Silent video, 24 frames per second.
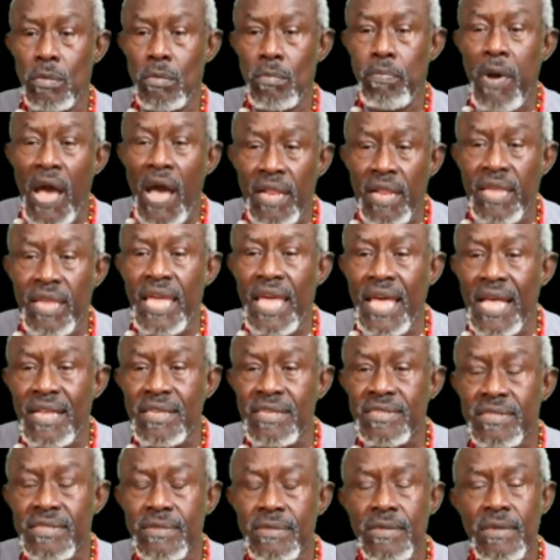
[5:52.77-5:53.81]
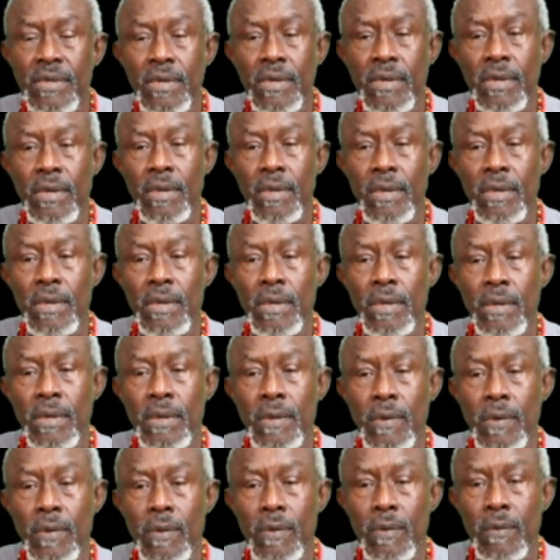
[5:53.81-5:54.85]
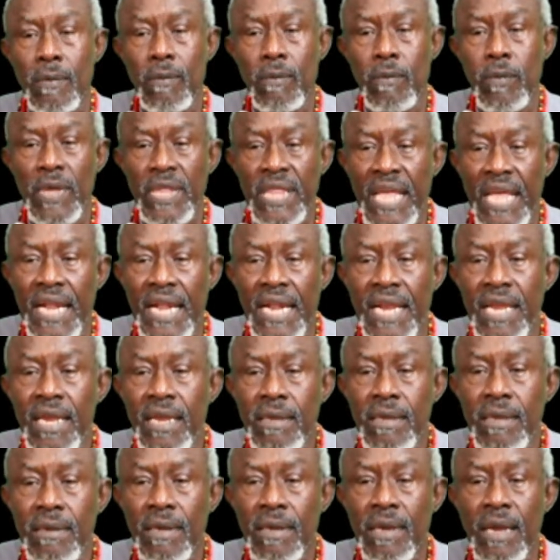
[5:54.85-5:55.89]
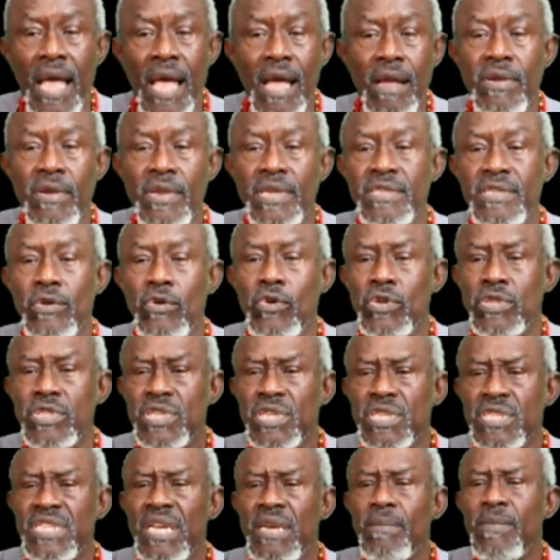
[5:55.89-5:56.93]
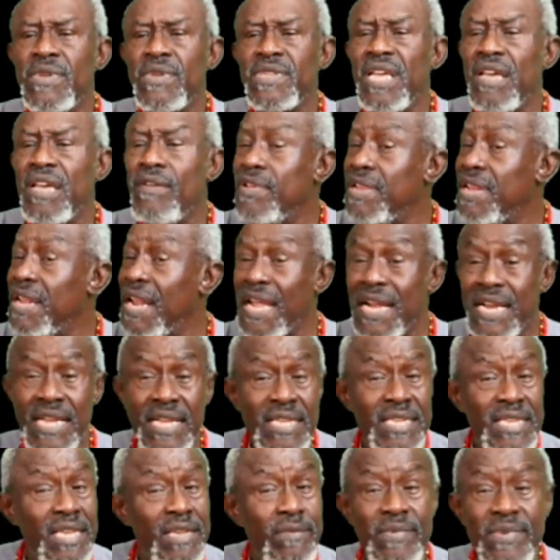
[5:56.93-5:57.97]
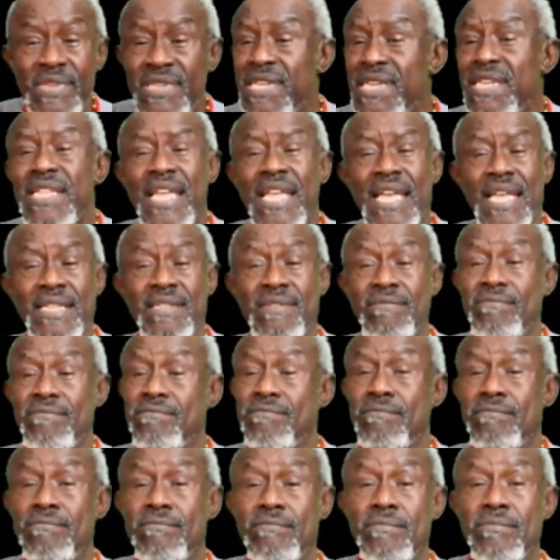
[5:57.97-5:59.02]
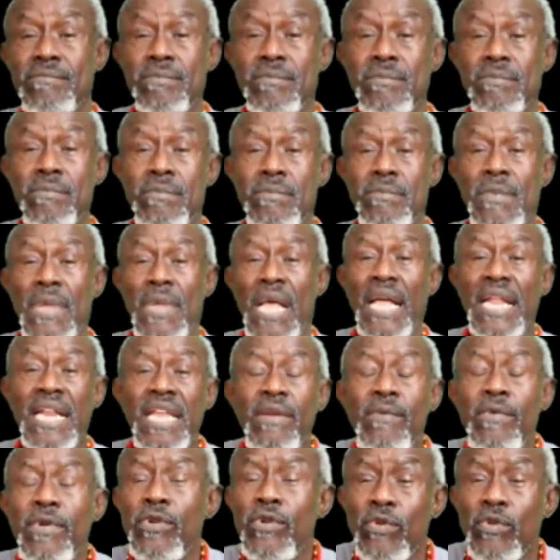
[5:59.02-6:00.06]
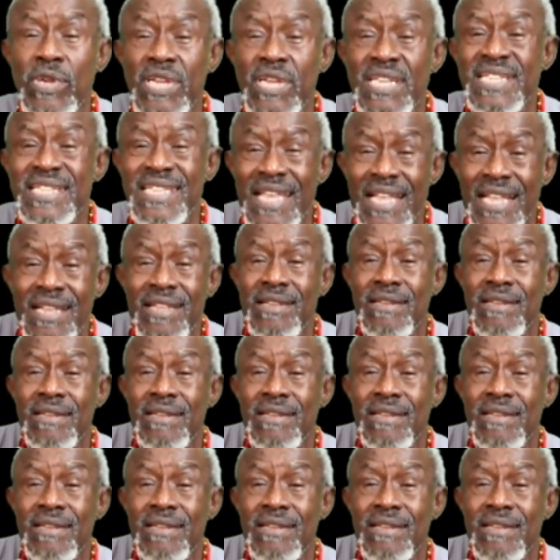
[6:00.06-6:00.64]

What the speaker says: podcast with Ellen Cochran on September 7th. I didn't even see that. I didn't even know the extent